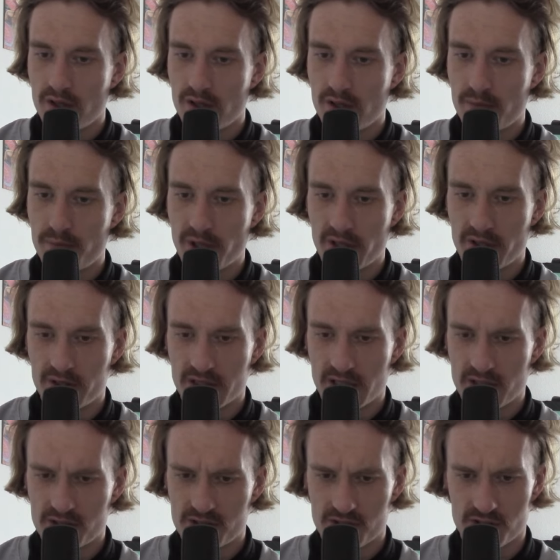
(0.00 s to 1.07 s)
about it. I
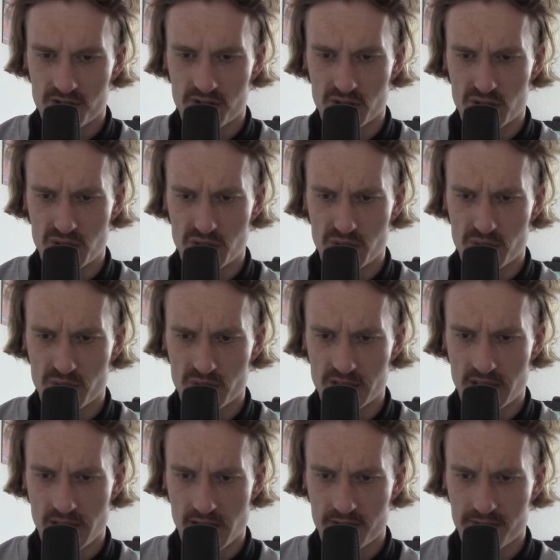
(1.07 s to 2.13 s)
also just don't know
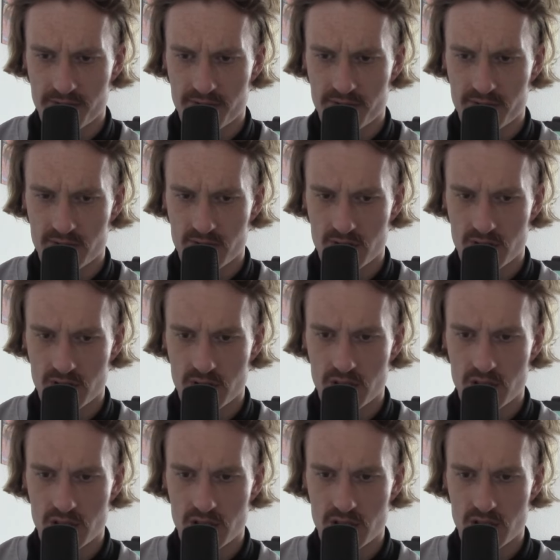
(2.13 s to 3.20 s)
enough
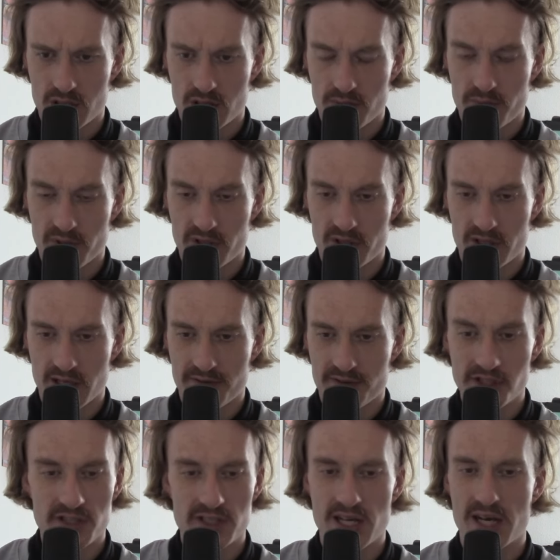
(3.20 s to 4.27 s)
about it. I
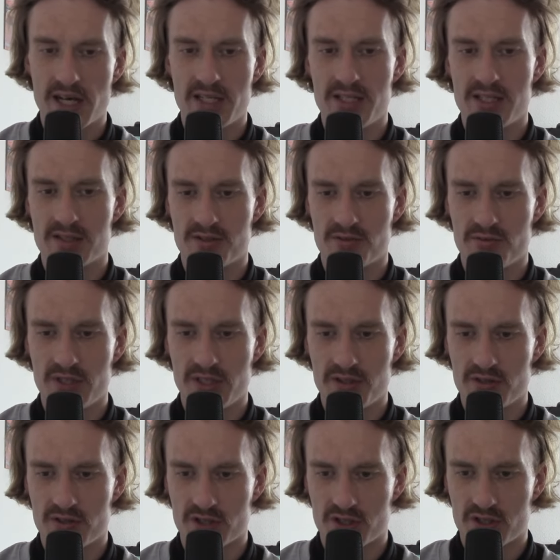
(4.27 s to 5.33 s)
think the idea is really to
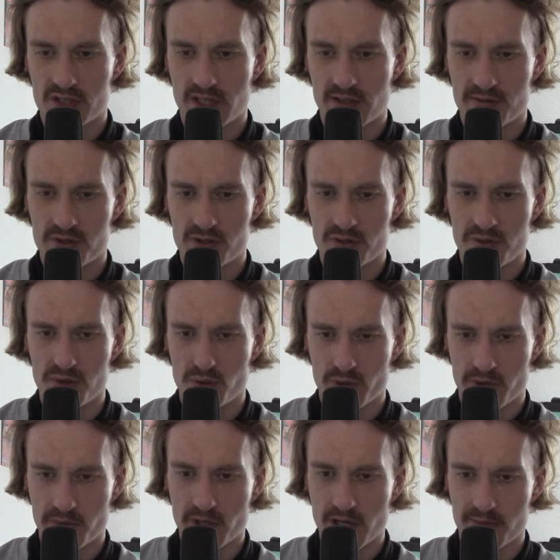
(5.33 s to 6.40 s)
just kind of show you what
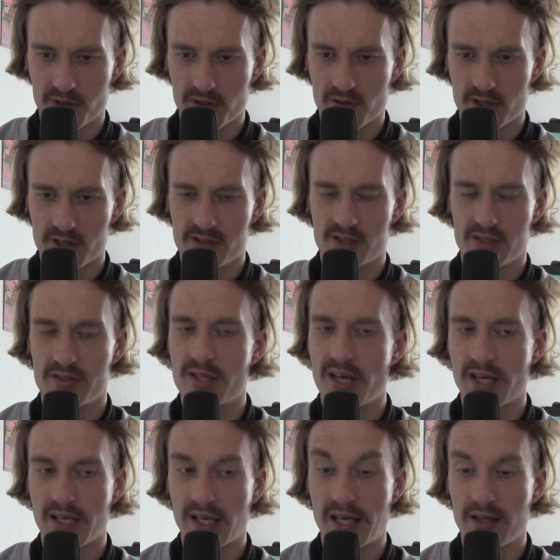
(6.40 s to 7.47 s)
we come across and
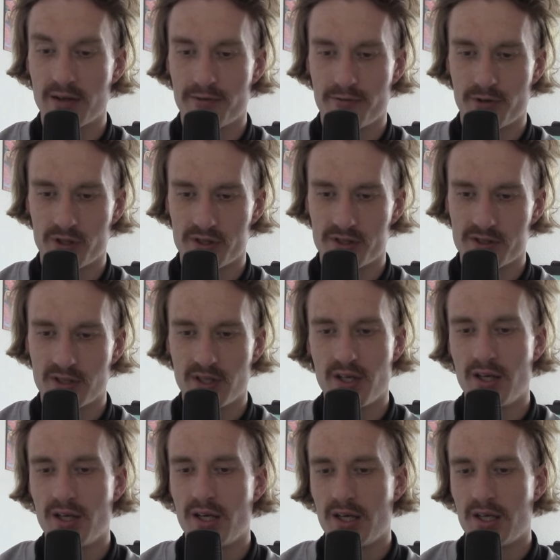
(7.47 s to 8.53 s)
take in the first
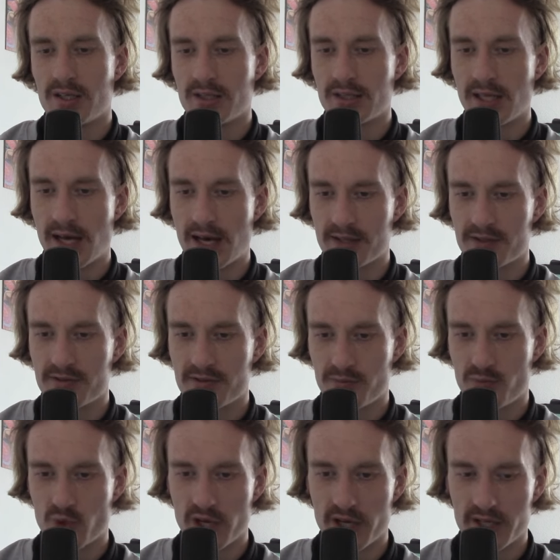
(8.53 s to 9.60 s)
glance from
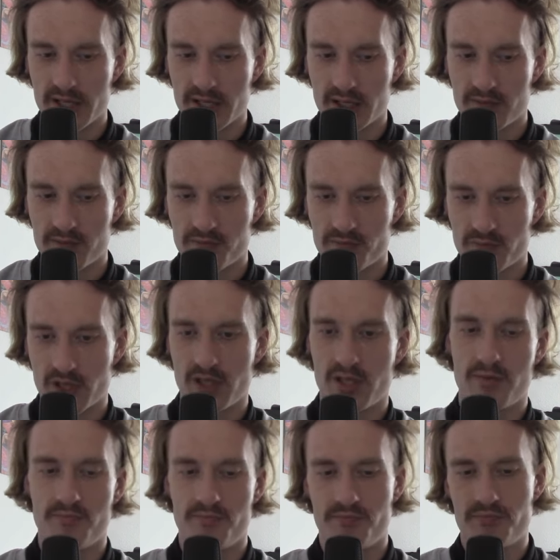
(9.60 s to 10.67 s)
riding
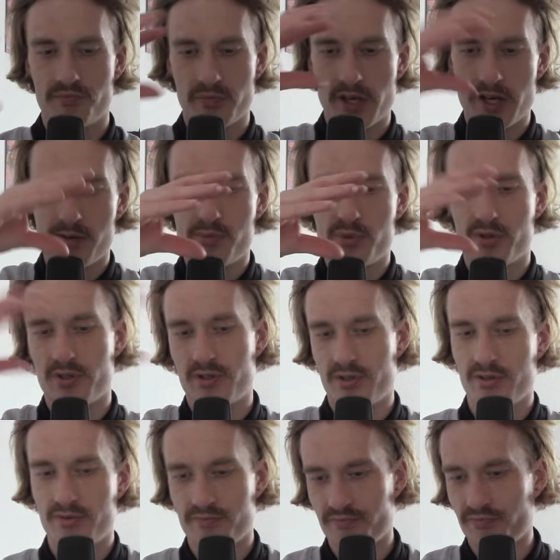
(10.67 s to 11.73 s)
airport
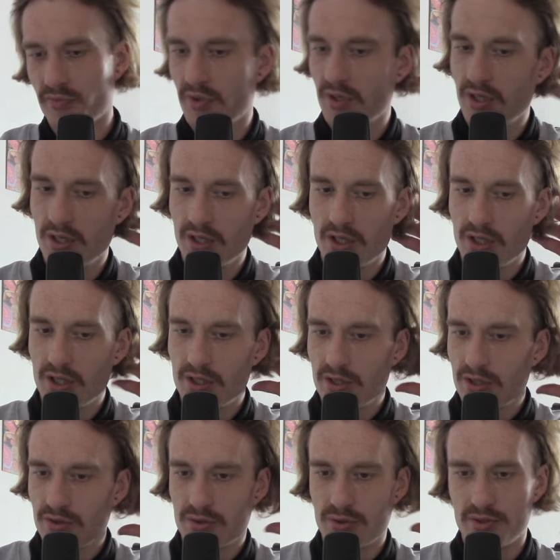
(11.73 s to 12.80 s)

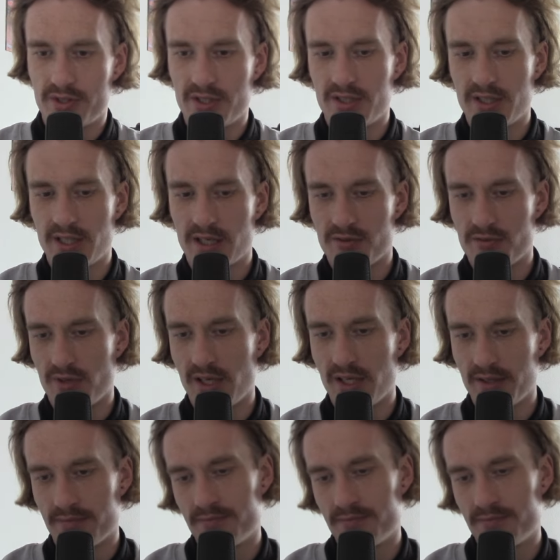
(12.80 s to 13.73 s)
to city and really